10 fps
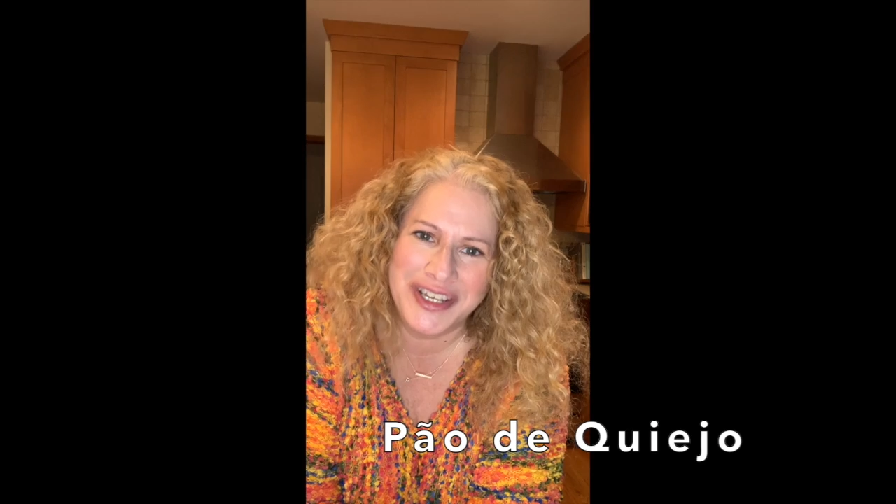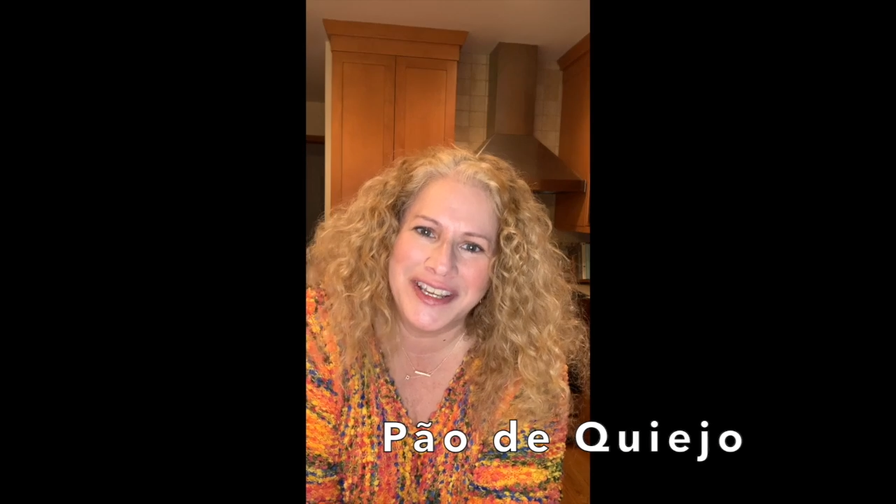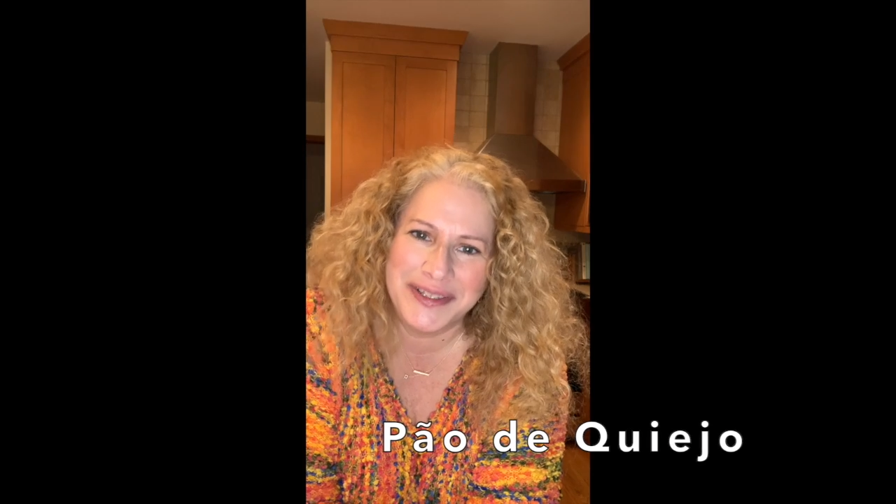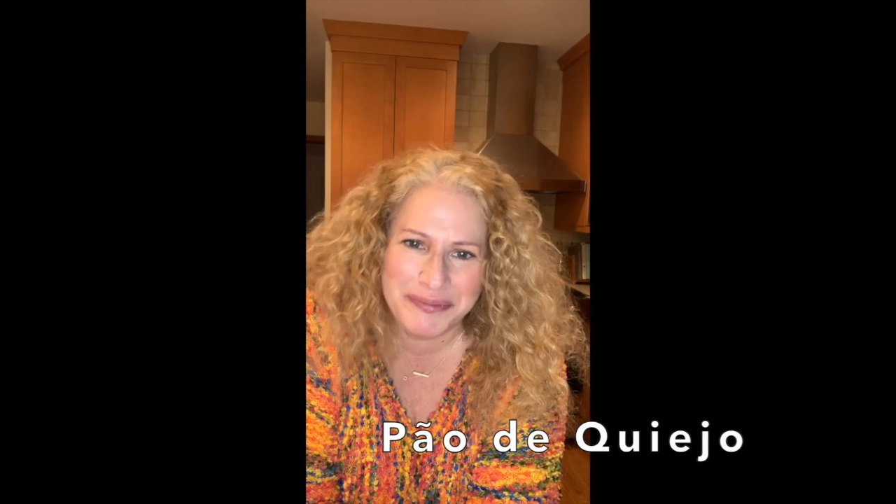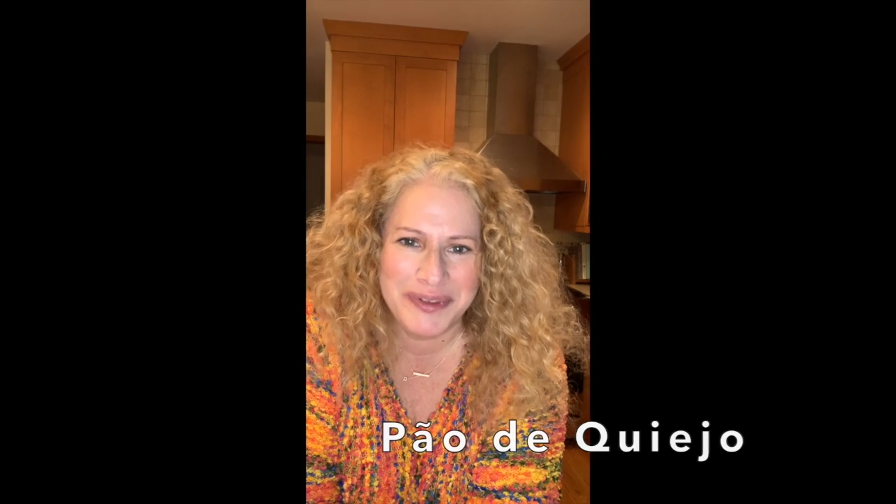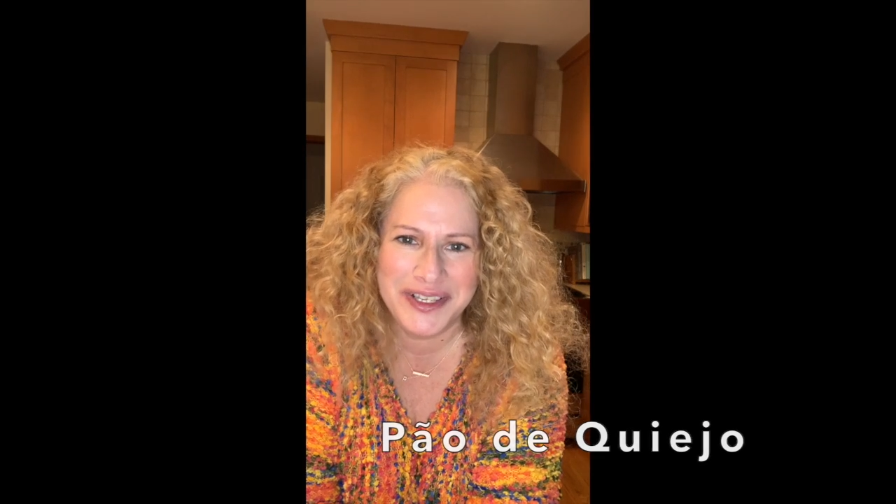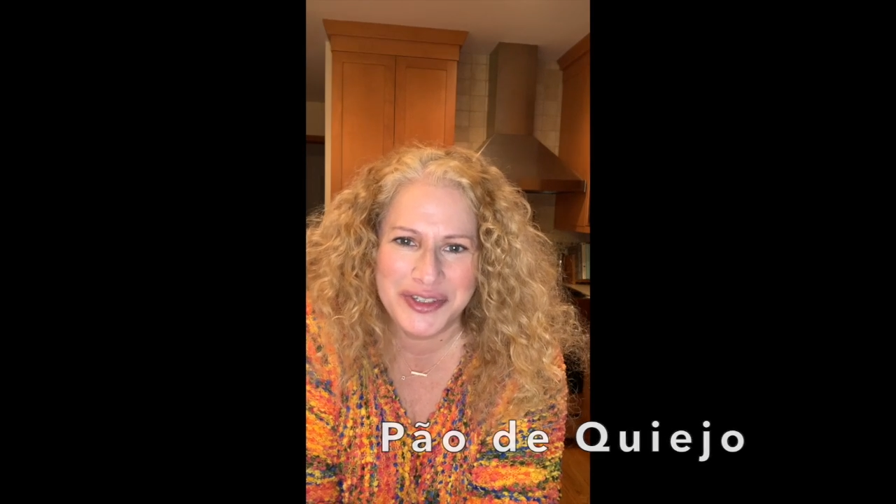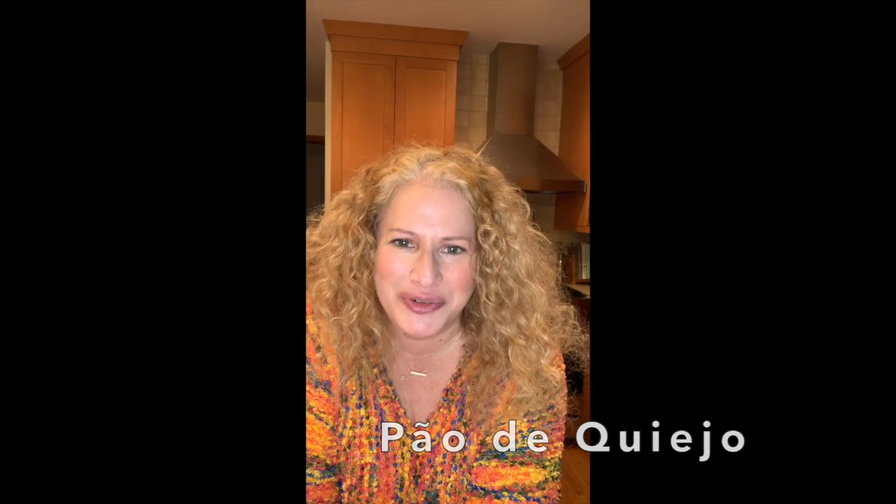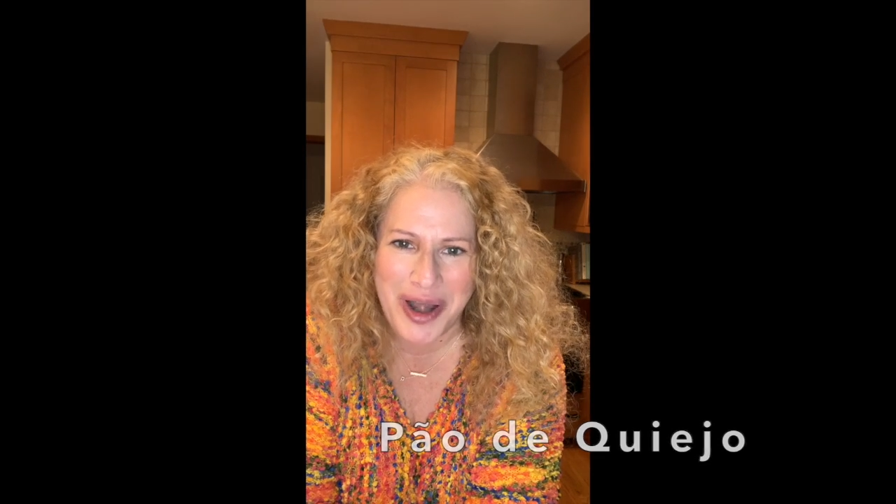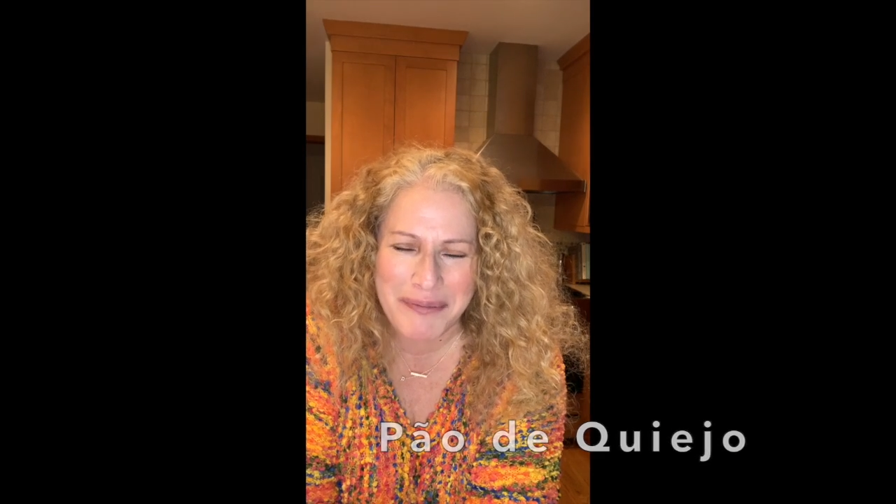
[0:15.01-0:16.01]
please
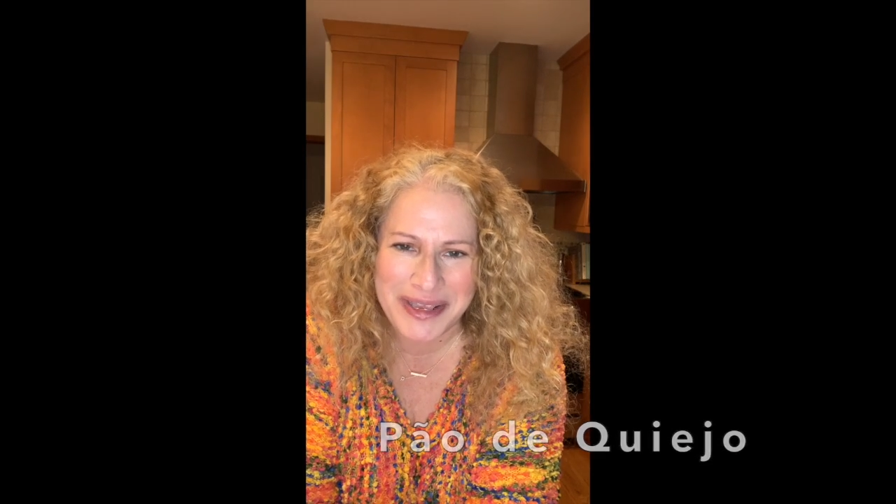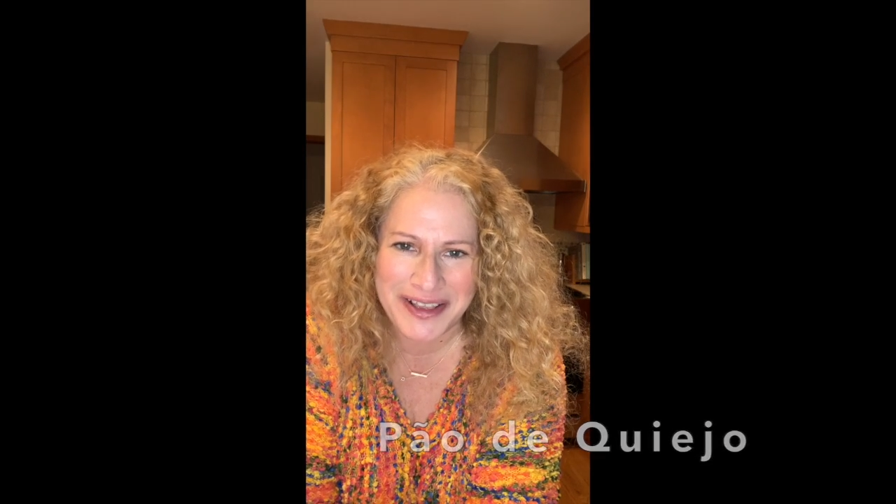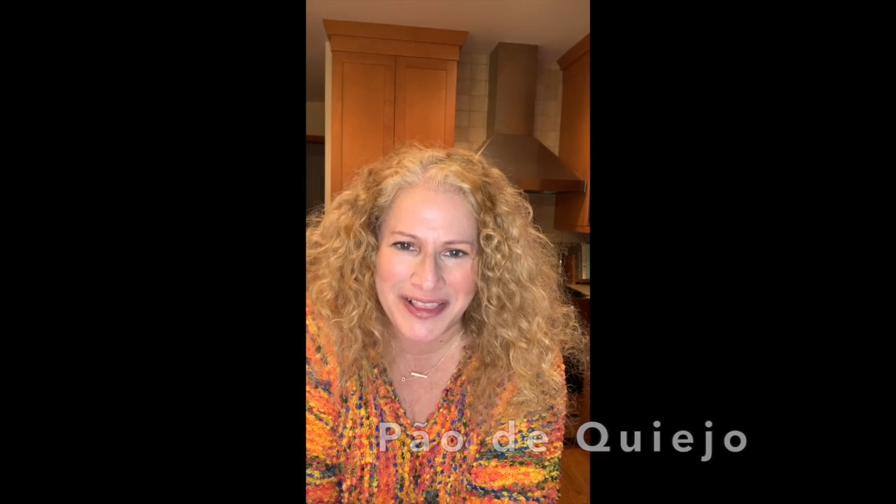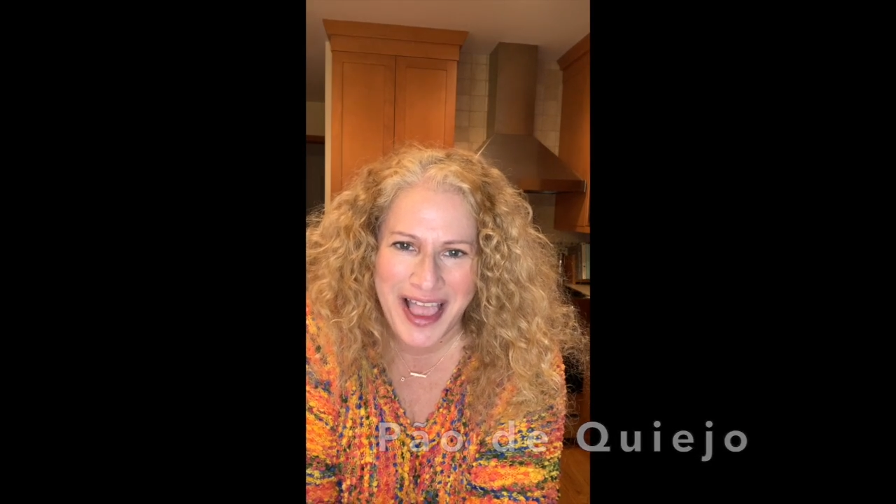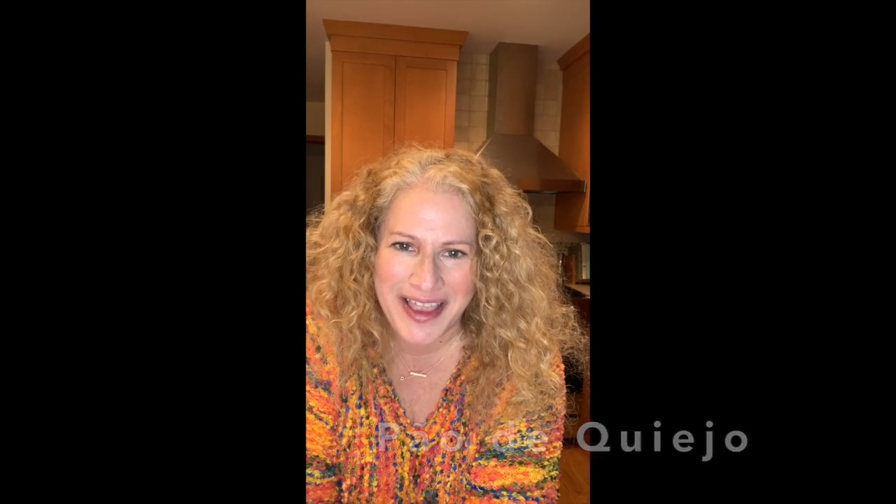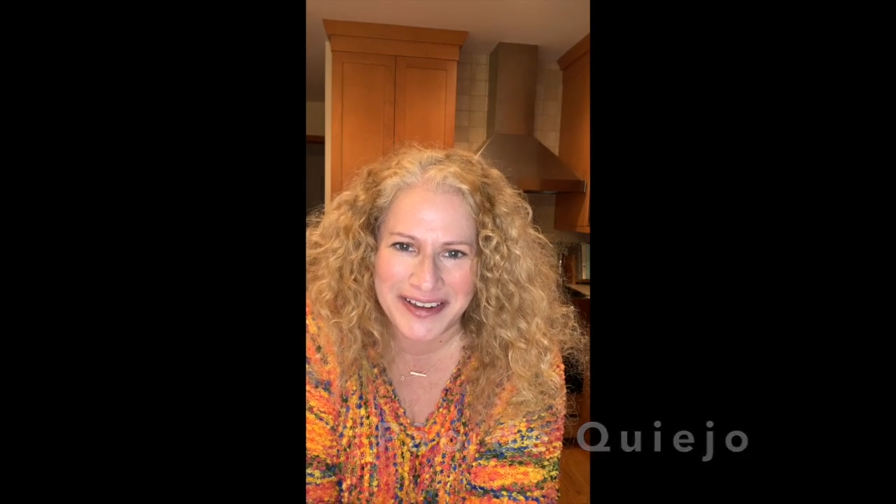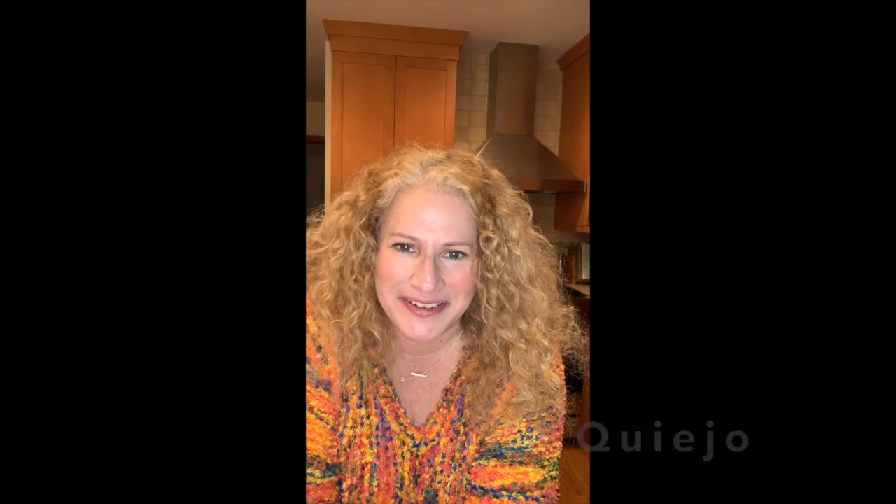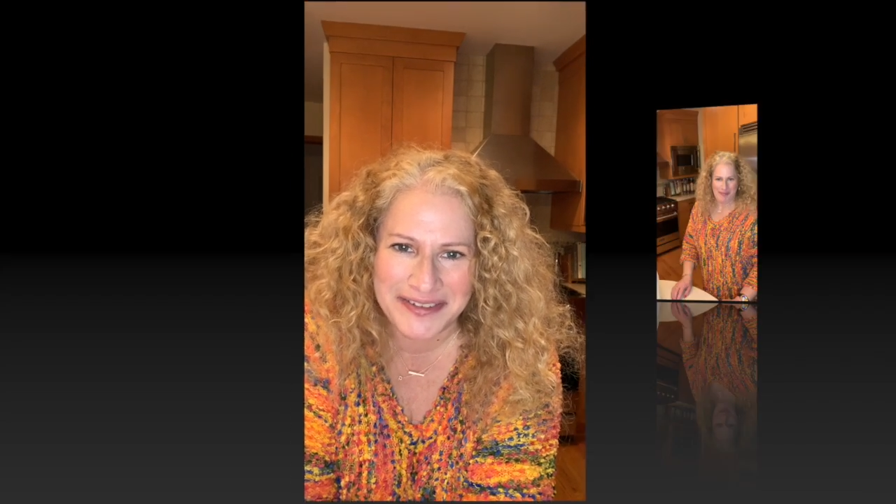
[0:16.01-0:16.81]
drop me a line.